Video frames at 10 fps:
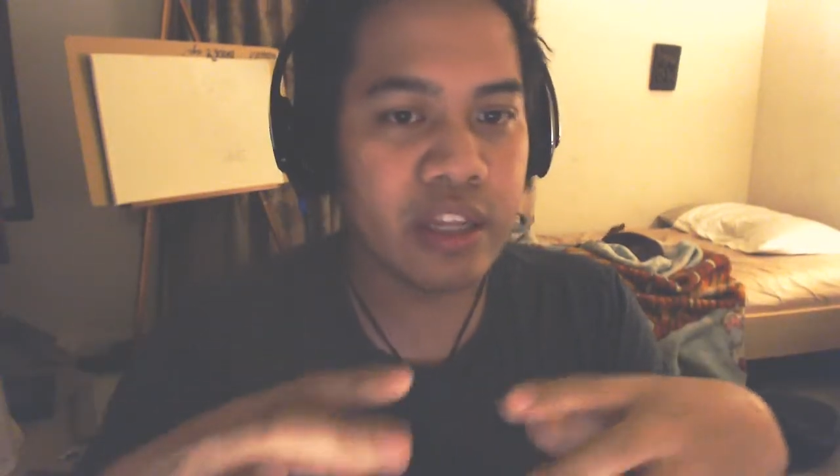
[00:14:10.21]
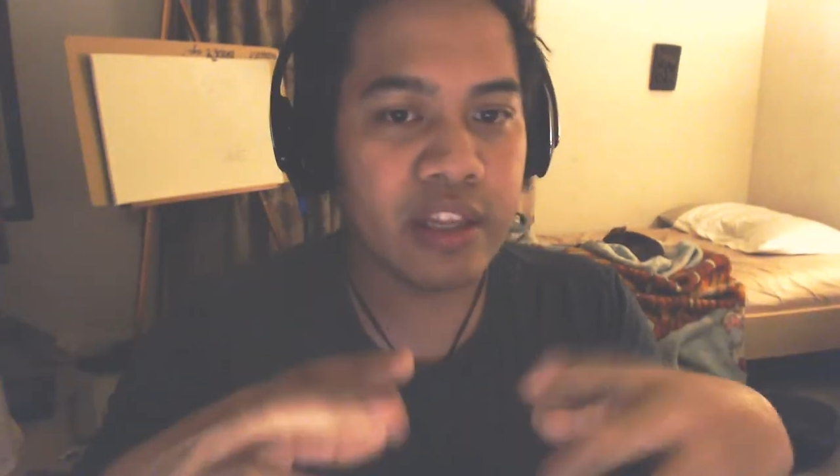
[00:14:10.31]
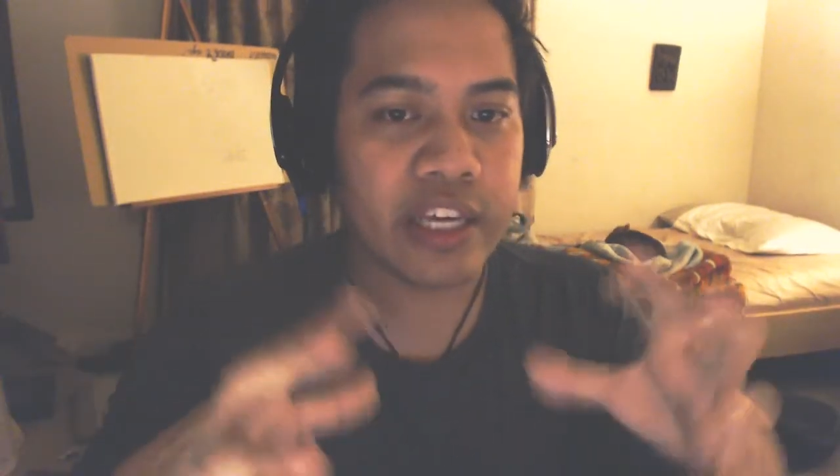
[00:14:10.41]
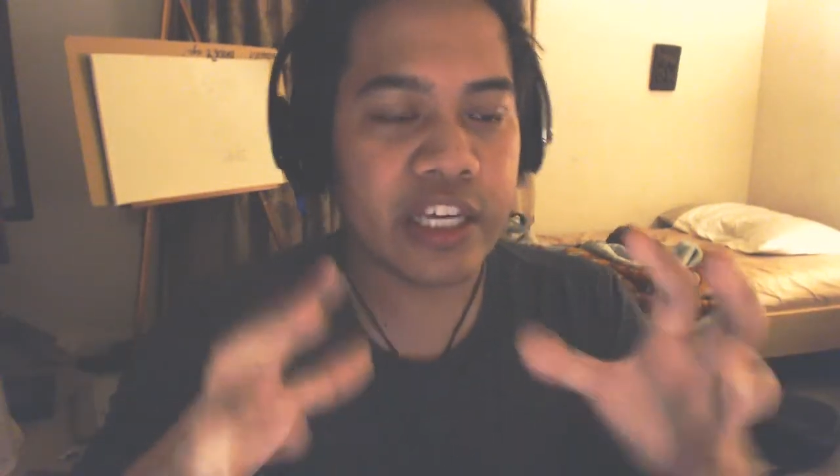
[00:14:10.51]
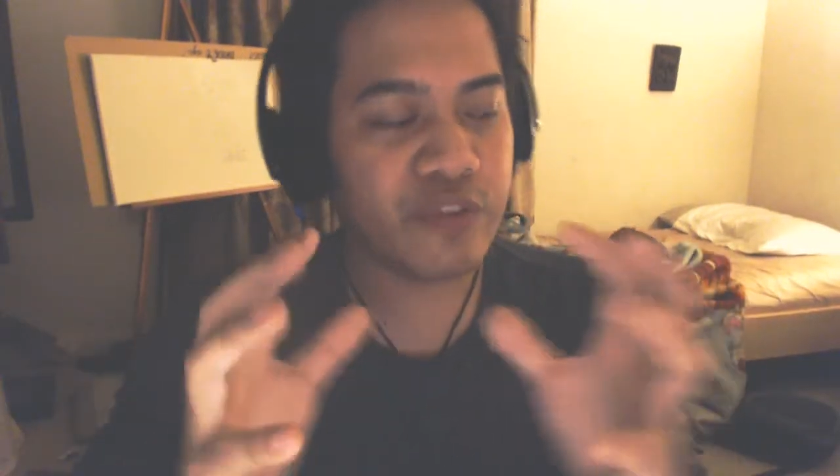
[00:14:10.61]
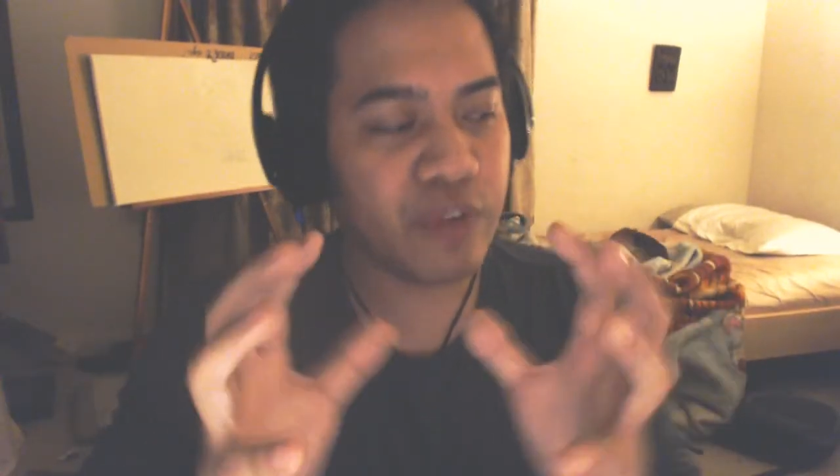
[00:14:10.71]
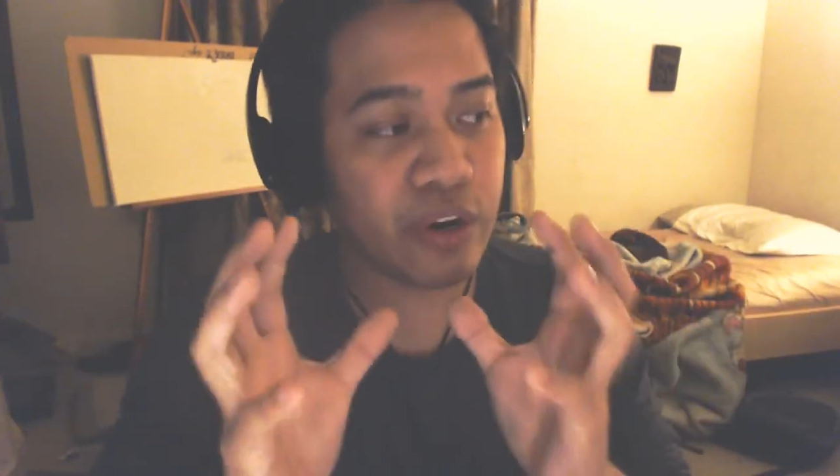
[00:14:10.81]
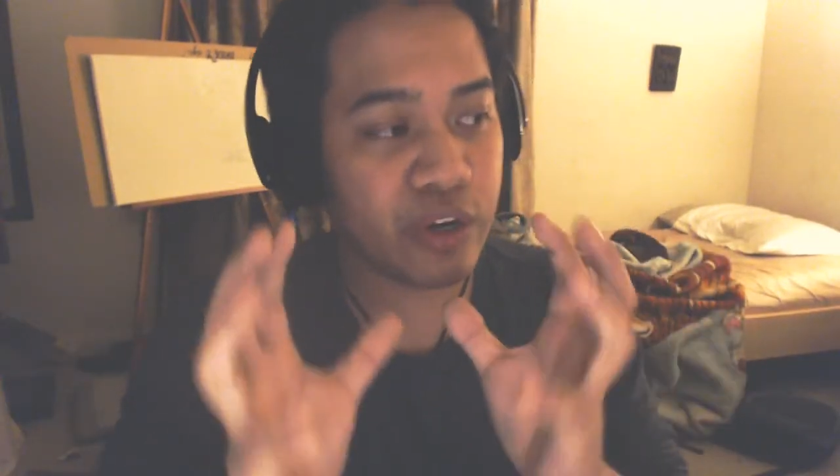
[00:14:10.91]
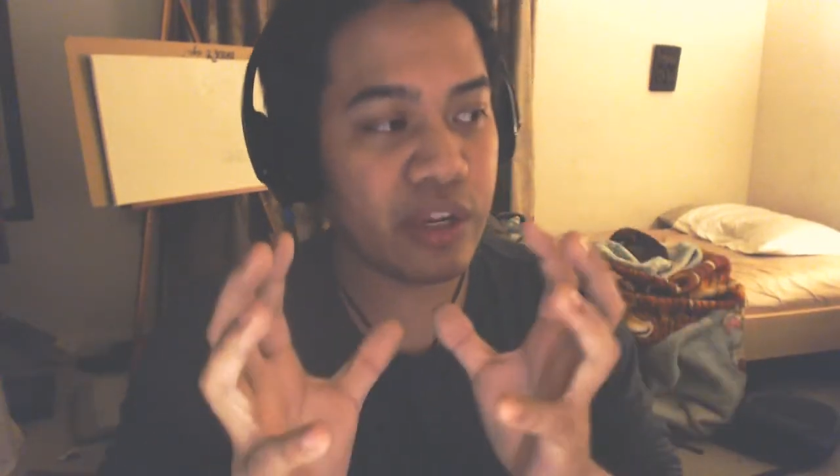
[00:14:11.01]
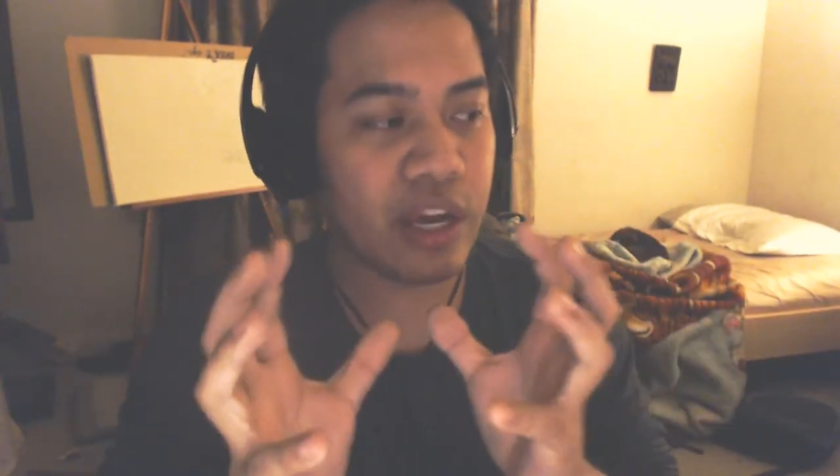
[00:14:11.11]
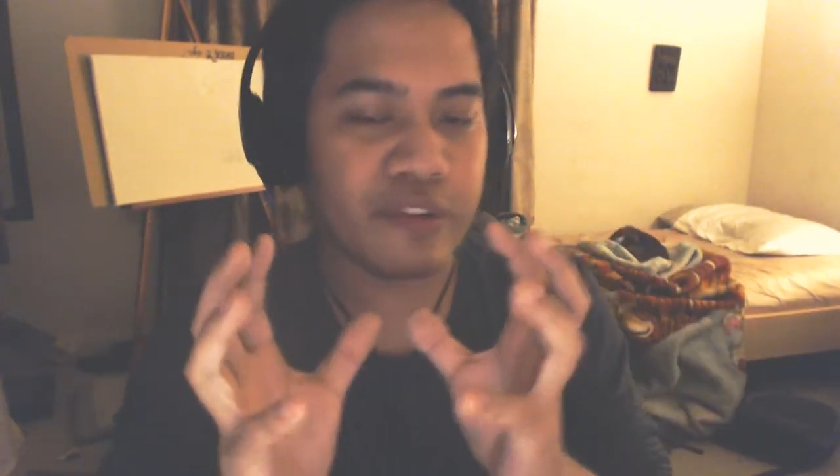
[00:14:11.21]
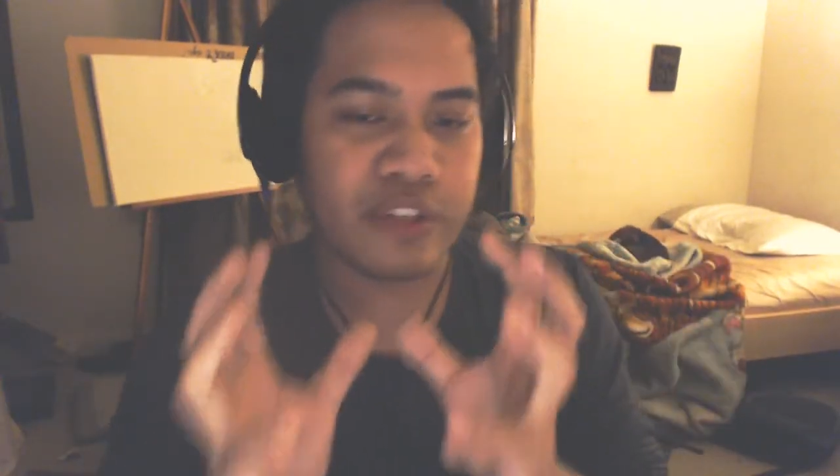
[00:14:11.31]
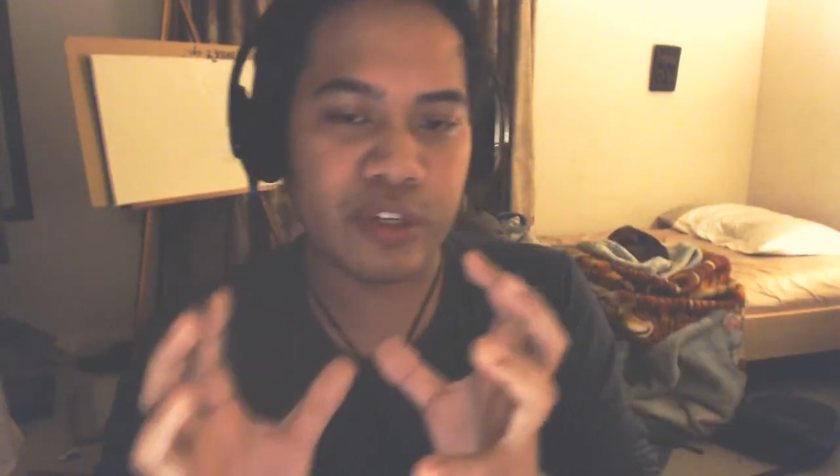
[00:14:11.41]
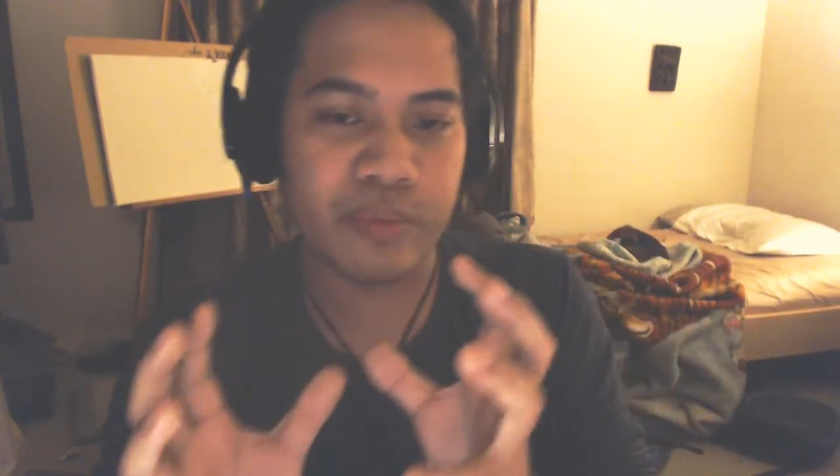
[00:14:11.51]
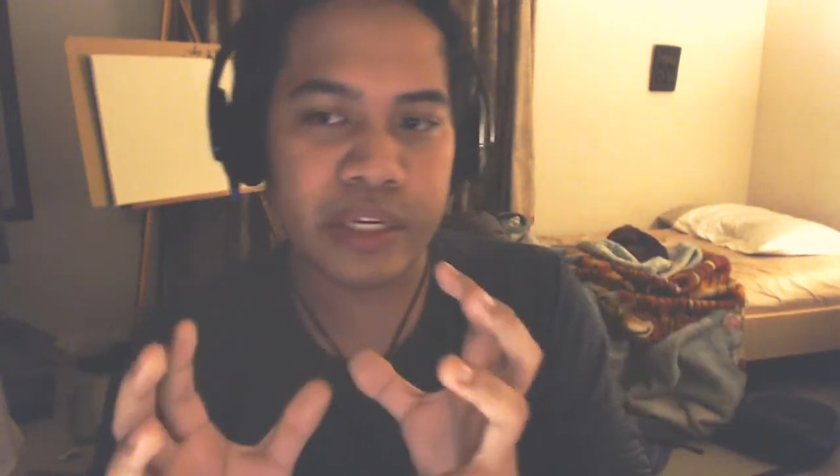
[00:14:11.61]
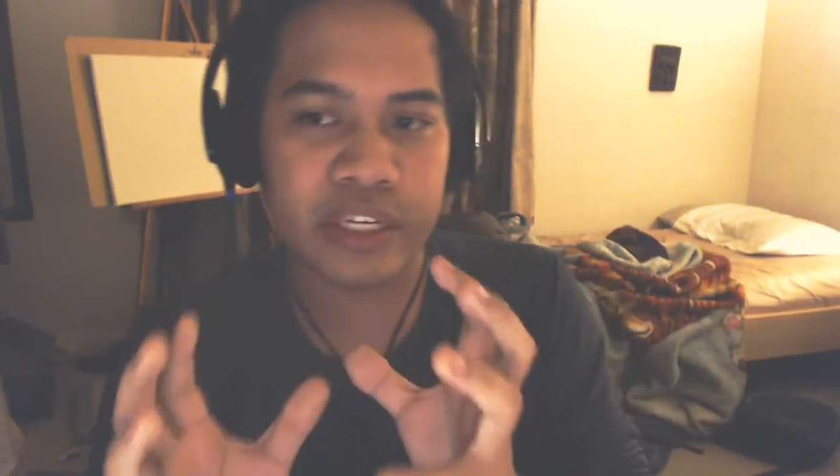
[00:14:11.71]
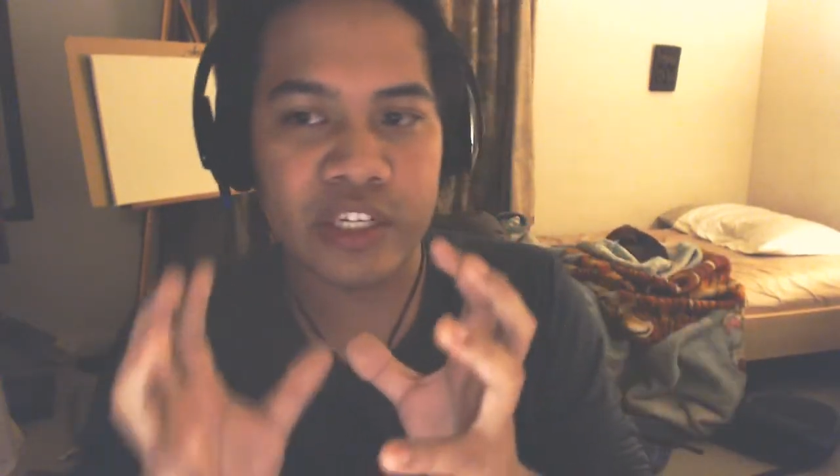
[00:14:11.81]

Like, he's very good out of shield because